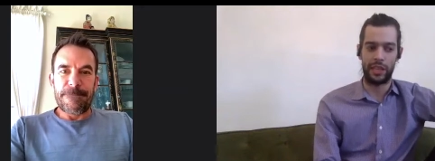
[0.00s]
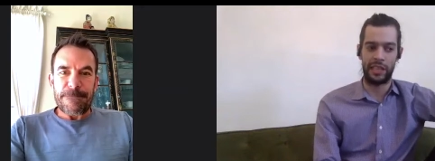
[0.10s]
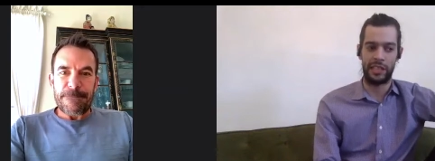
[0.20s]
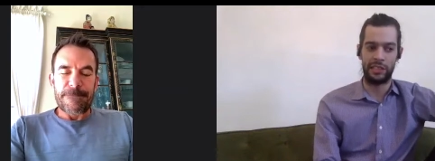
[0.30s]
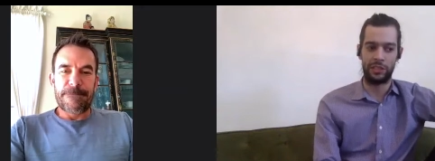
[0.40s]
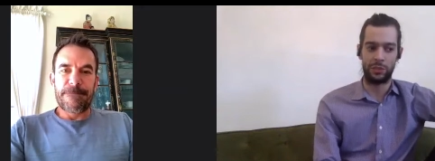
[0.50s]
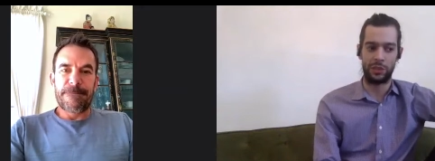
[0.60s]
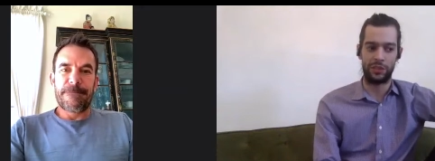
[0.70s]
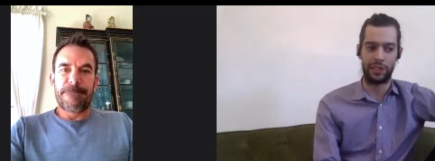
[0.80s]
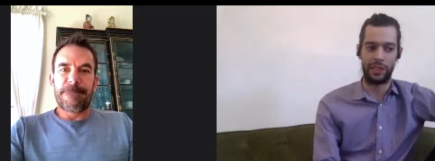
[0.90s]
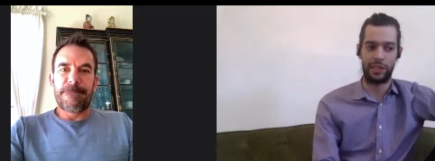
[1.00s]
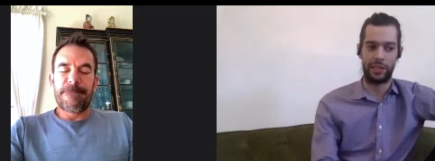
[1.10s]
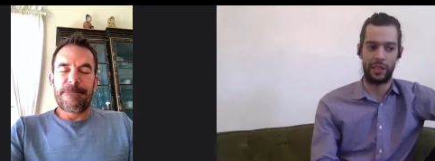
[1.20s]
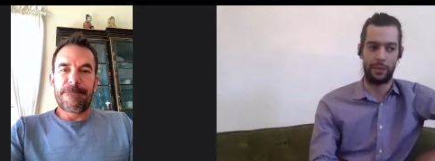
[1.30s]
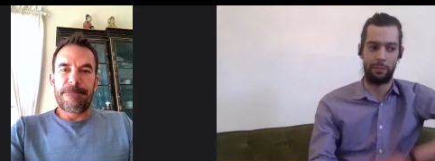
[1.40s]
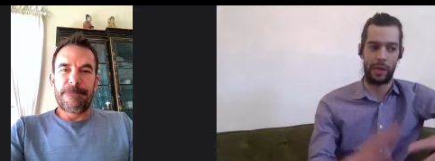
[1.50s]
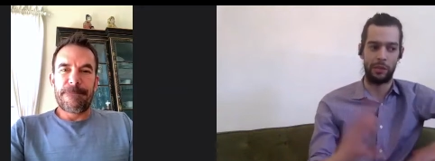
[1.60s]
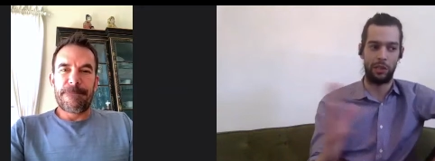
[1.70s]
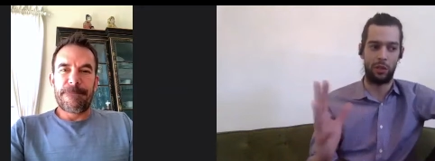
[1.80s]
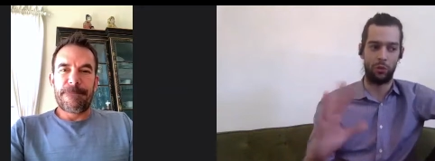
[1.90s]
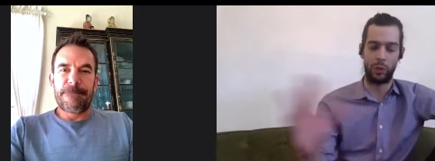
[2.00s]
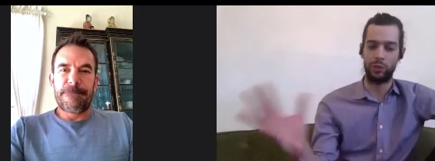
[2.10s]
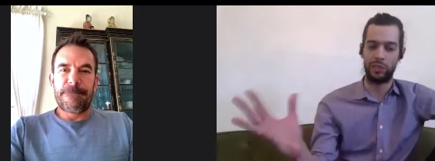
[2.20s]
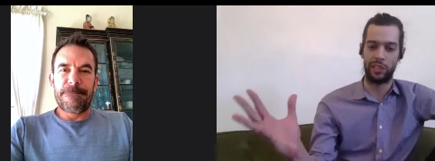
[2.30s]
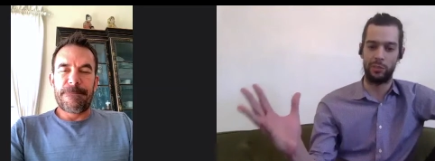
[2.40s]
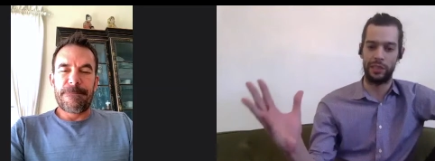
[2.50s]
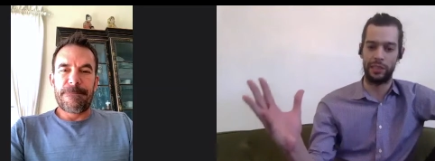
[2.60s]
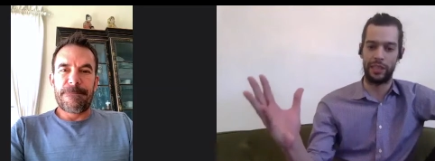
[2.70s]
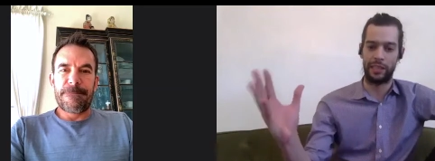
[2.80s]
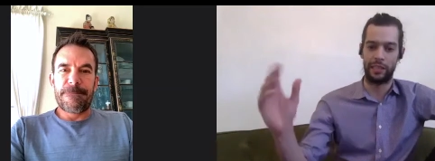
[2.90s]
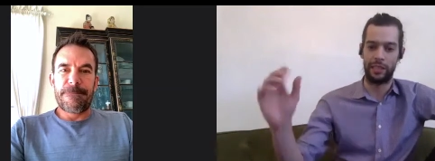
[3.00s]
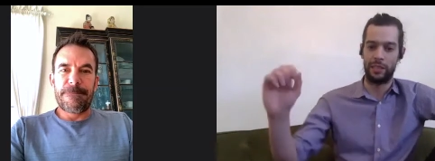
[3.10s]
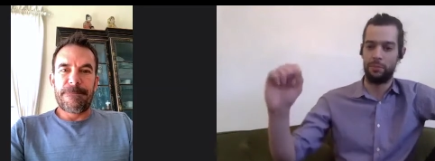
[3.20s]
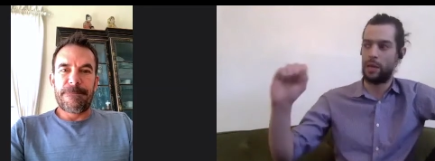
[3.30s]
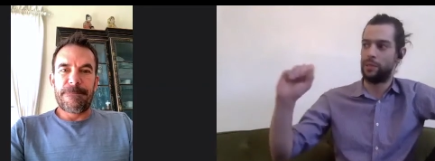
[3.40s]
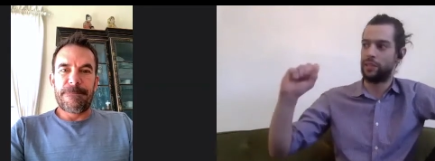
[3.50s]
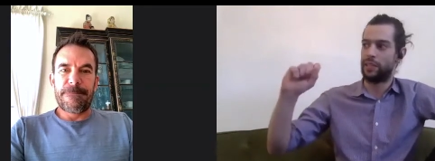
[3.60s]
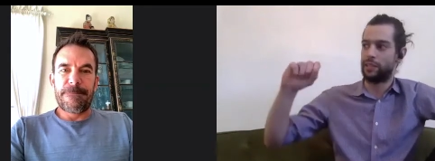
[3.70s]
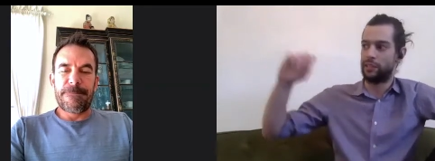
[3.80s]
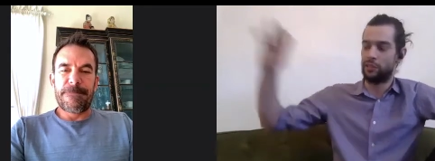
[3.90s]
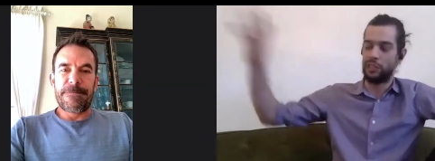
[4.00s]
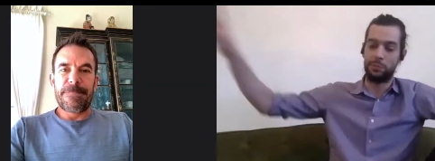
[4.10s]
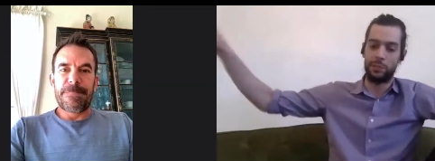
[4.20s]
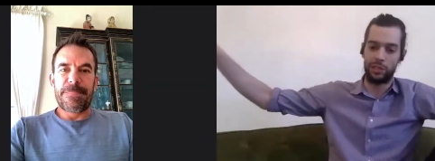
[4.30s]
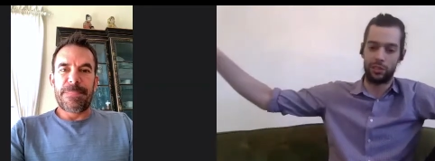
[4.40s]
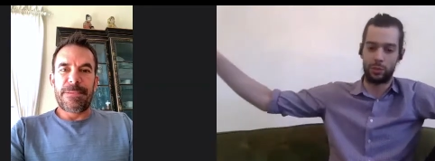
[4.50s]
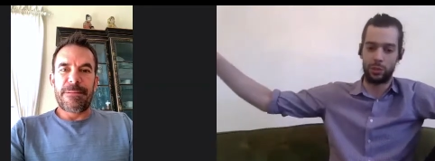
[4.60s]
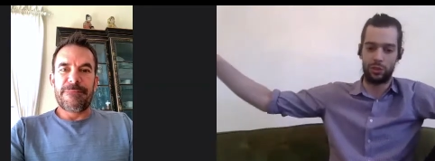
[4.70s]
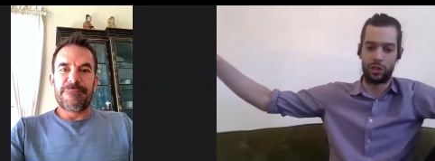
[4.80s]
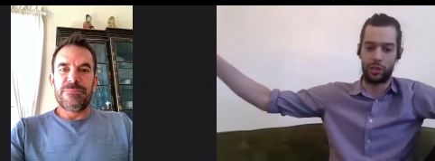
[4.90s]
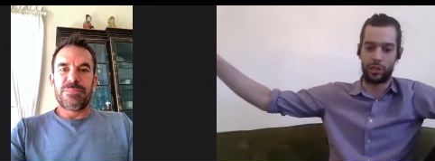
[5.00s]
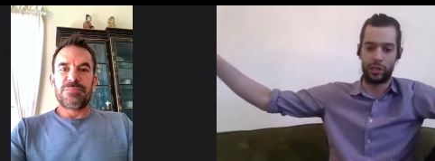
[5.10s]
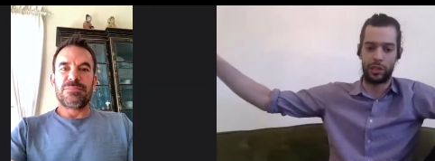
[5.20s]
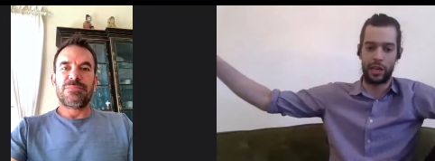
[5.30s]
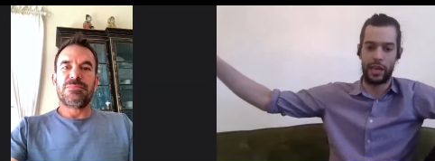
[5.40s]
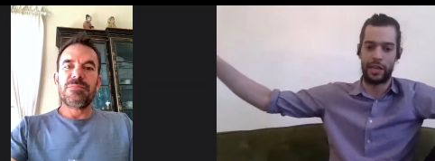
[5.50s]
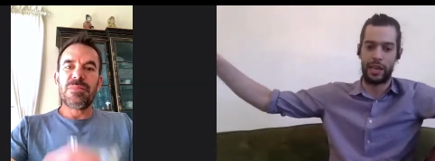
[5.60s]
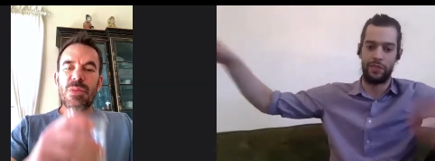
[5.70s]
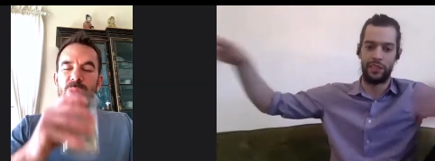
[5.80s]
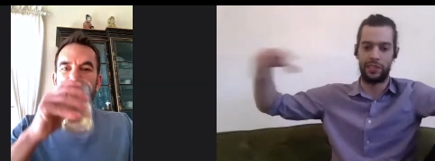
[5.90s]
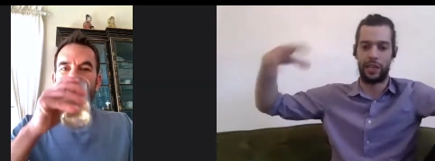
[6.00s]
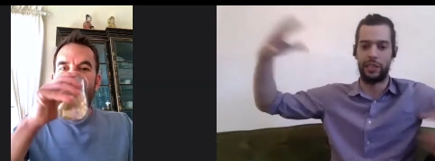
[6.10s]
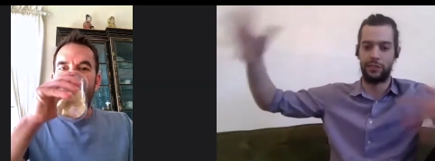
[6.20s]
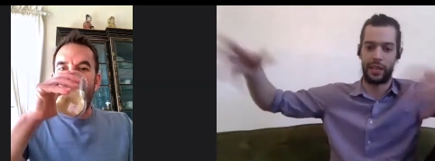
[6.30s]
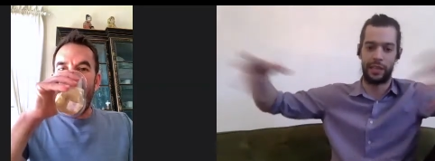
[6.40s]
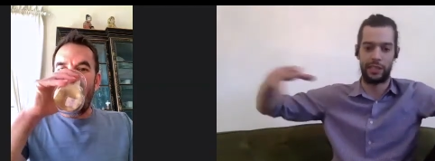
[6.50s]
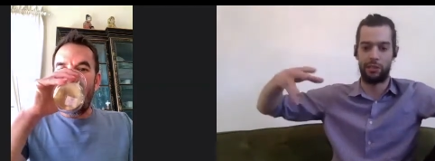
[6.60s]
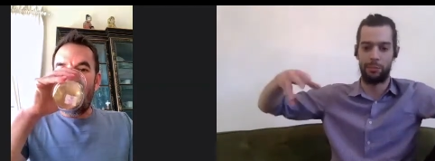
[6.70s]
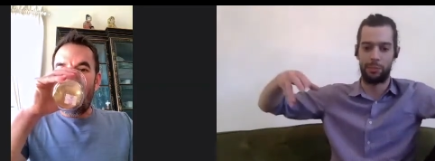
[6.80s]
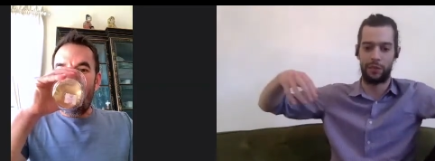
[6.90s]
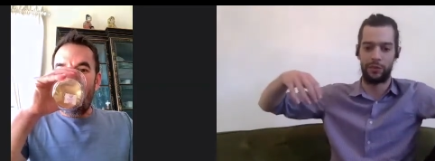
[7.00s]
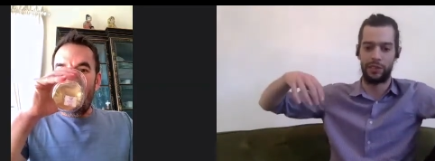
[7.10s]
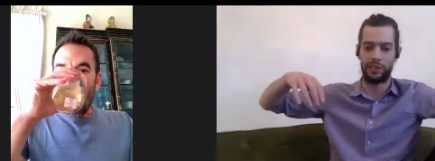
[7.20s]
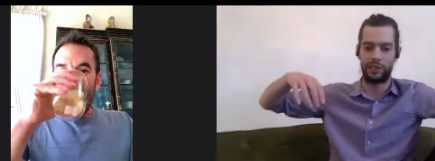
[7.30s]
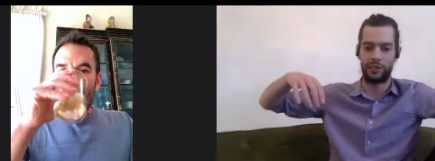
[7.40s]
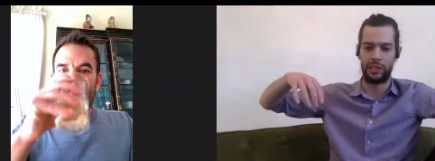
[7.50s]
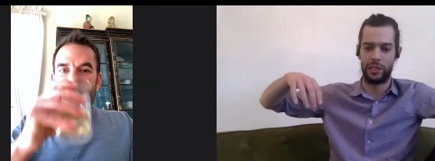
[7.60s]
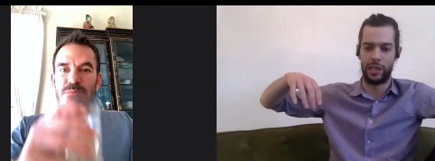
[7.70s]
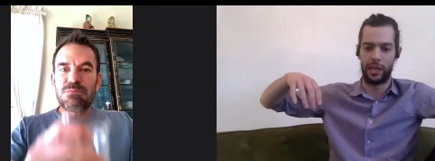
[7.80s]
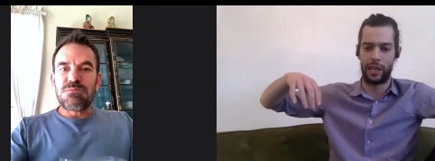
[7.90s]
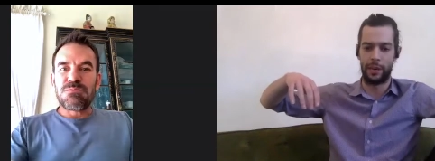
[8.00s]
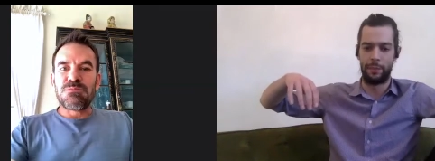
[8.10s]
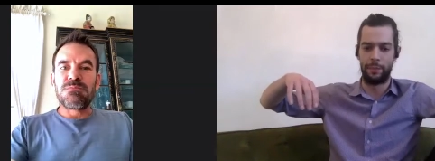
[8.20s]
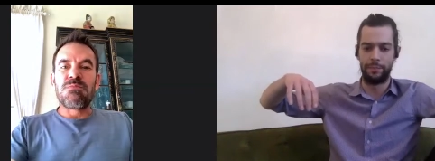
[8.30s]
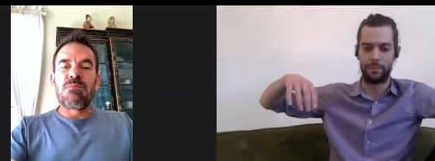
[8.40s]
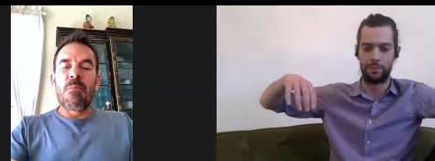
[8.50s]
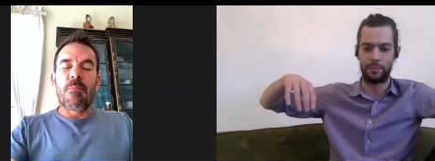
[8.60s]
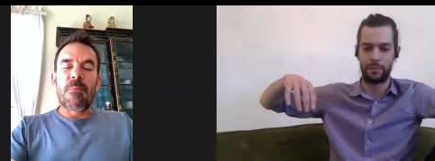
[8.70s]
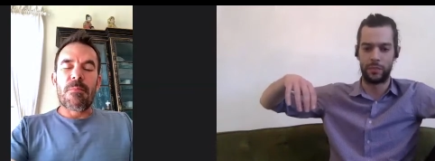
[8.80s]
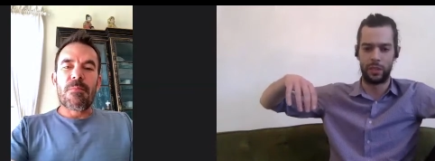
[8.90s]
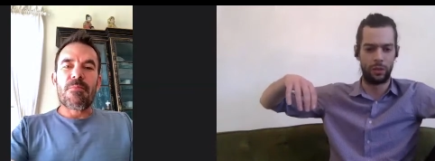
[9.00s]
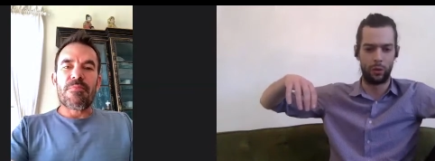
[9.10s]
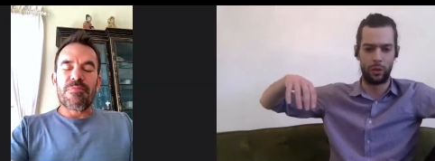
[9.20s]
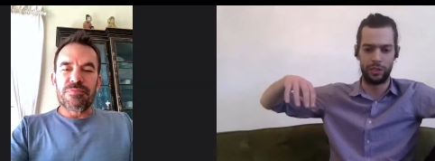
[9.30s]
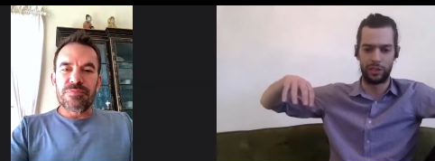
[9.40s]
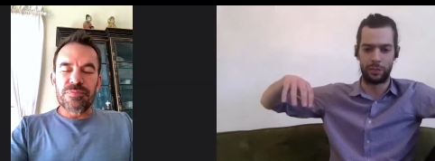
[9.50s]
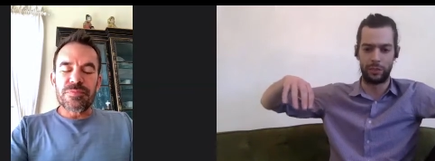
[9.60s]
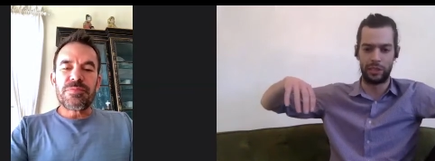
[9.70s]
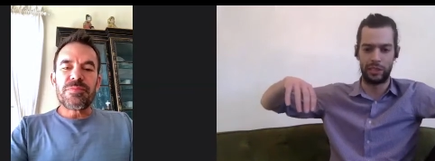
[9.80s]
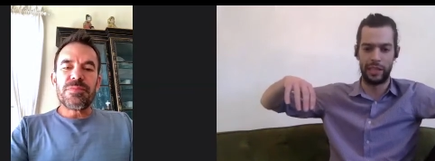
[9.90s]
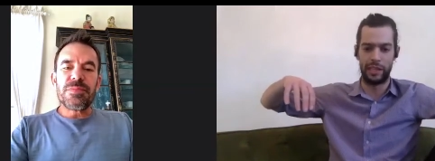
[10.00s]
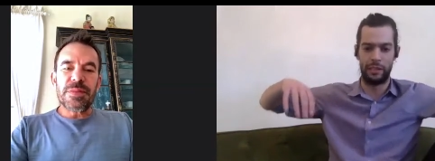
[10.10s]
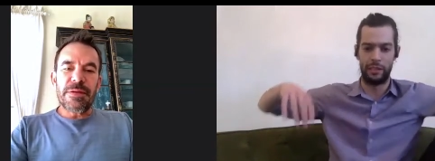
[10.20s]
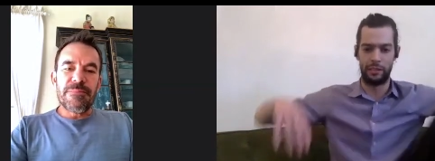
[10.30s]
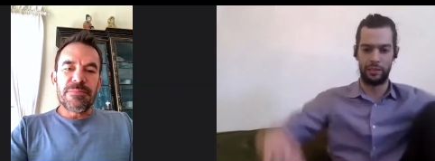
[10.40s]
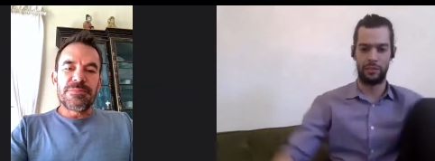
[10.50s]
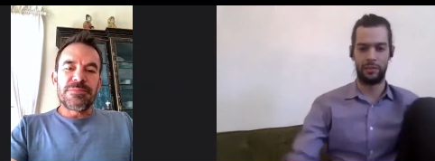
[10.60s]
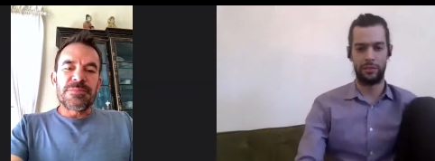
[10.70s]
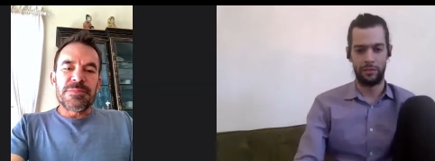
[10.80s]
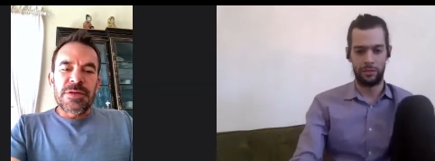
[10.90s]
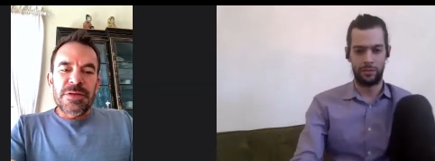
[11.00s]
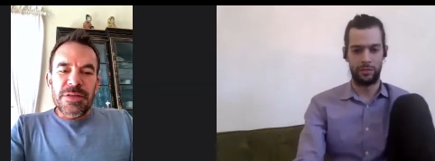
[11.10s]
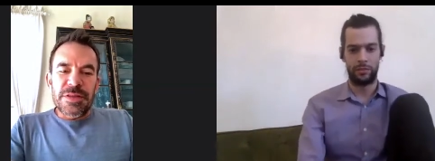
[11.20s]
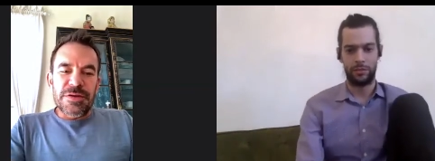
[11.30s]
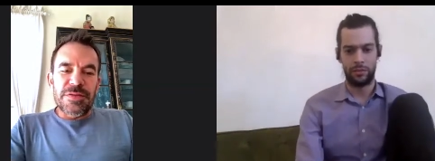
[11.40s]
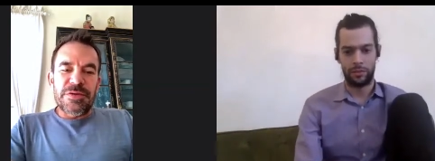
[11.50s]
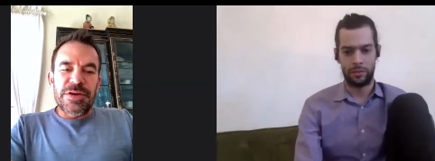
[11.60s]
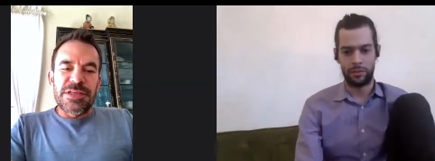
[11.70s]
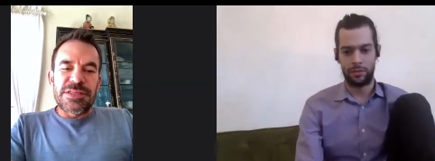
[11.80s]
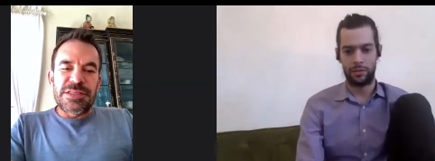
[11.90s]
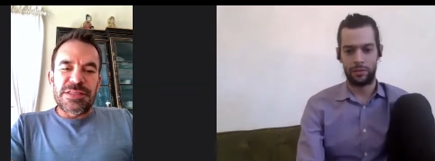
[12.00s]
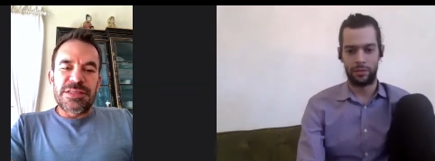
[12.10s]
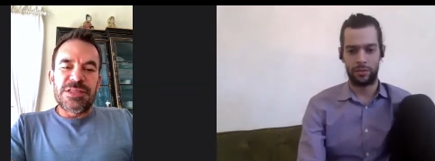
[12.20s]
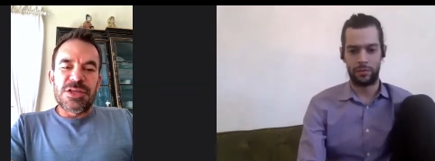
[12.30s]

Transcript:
Speaker 1: and sort of like a parallel roast element, like maybe like, you know, these places roast darker and have this kind of dietary preference. Um, mm. Is there something to that? There, there is. this is